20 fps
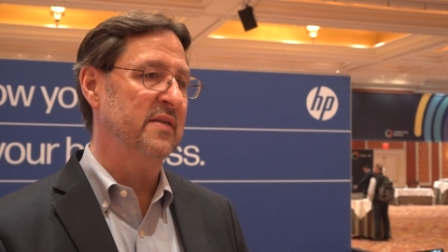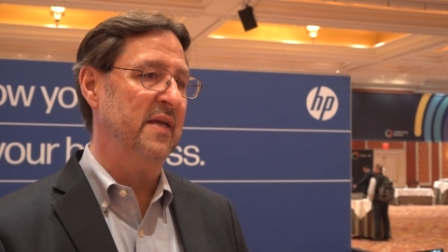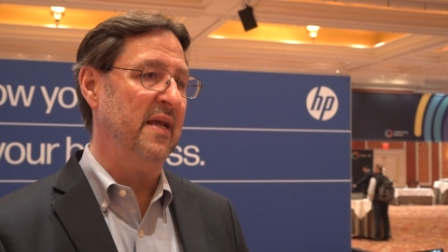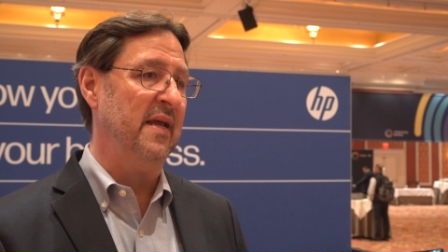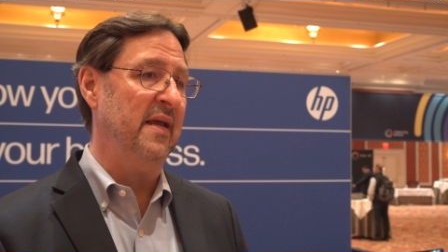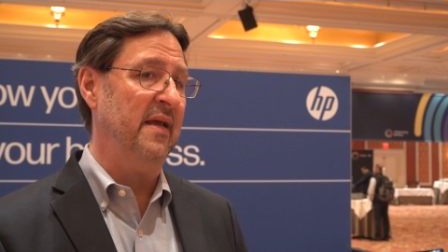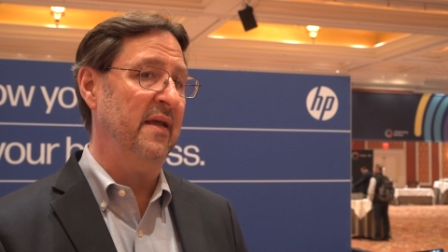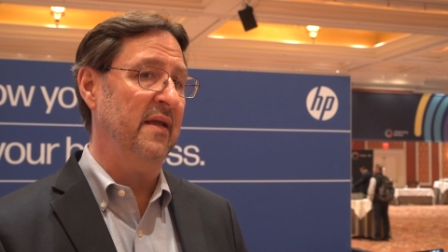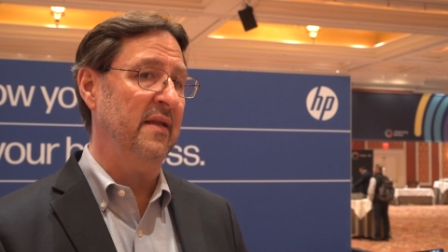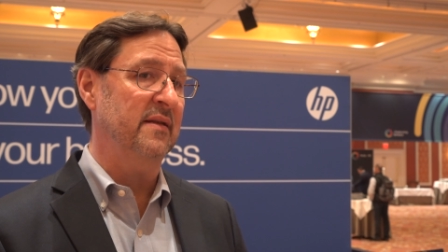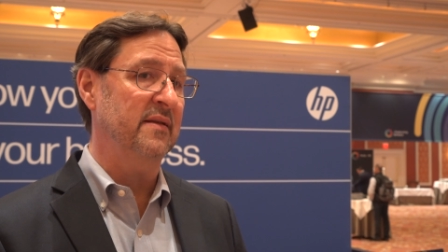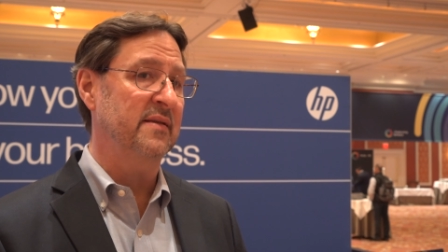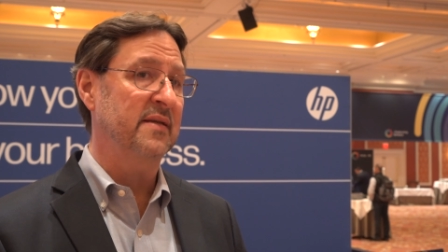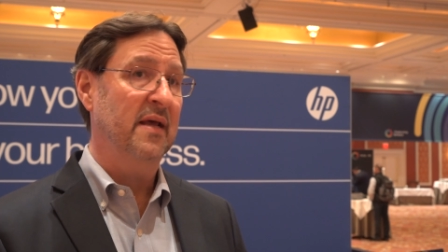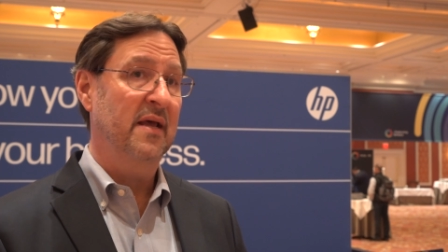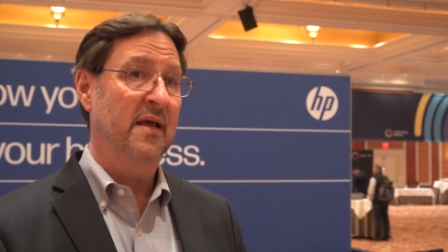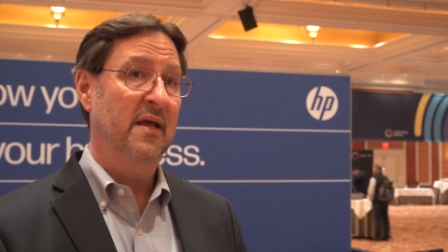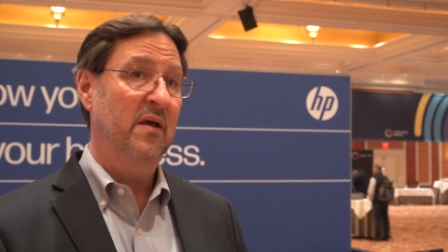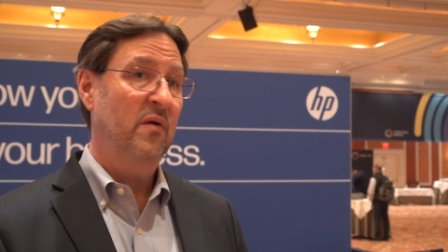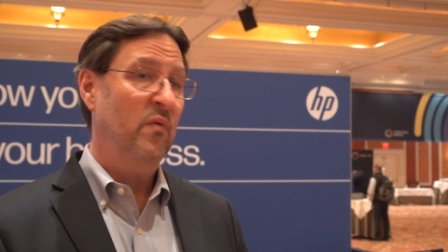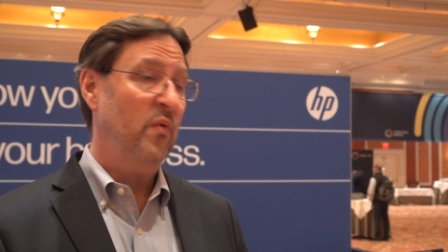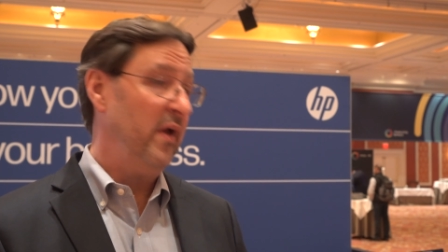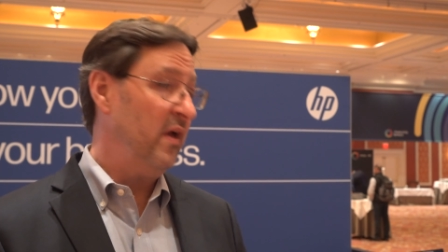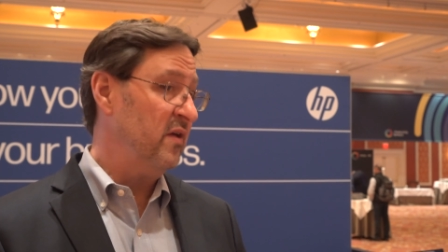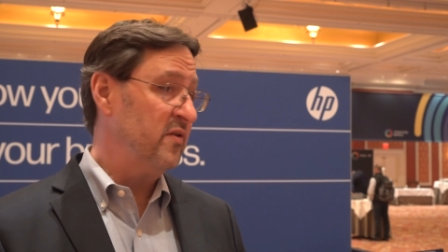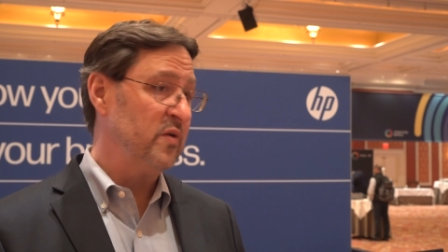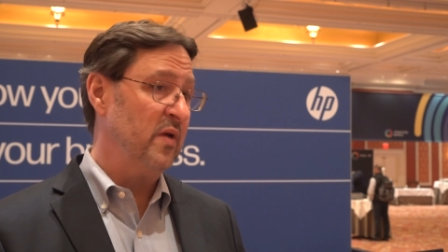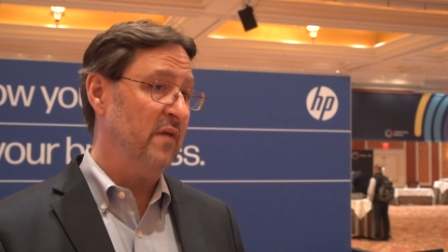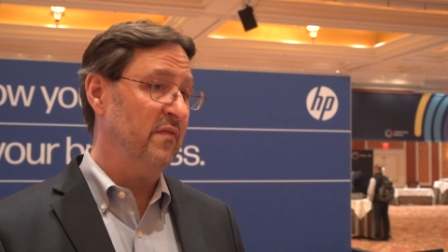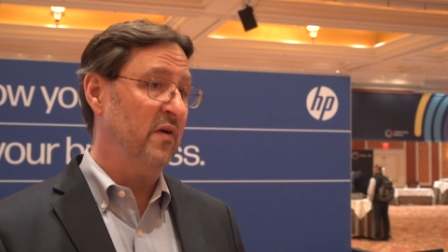And we
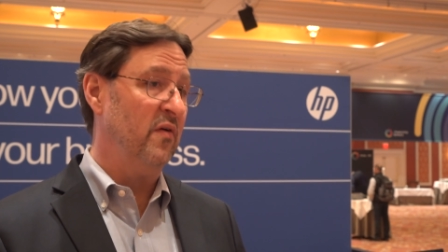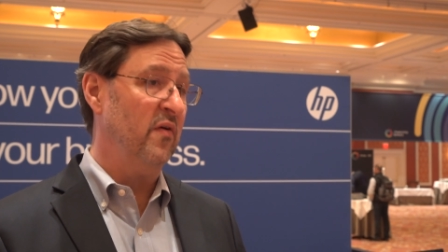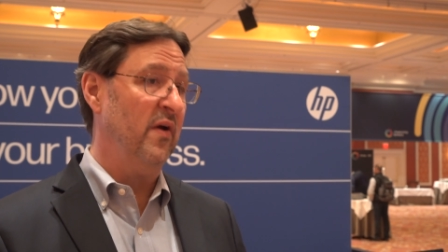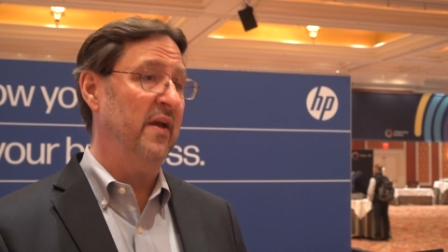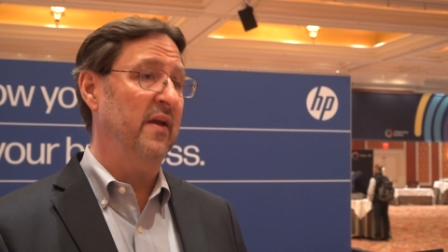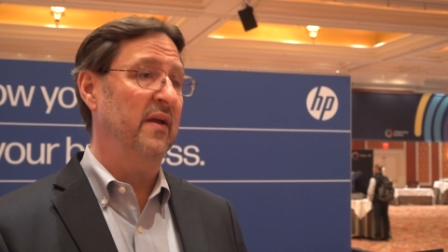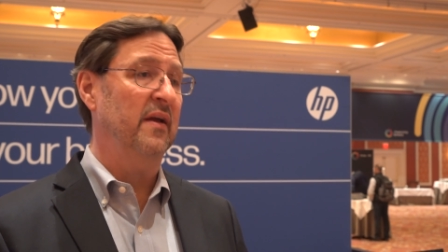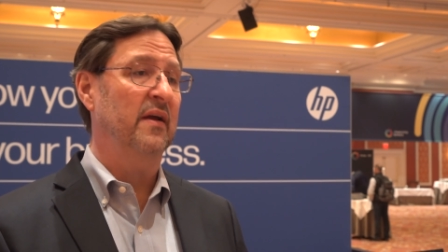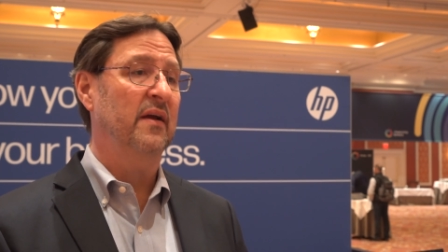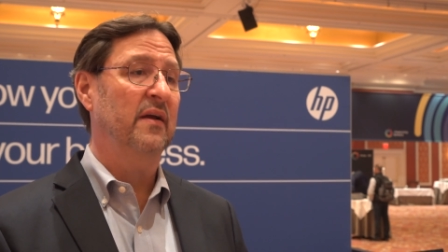also have a great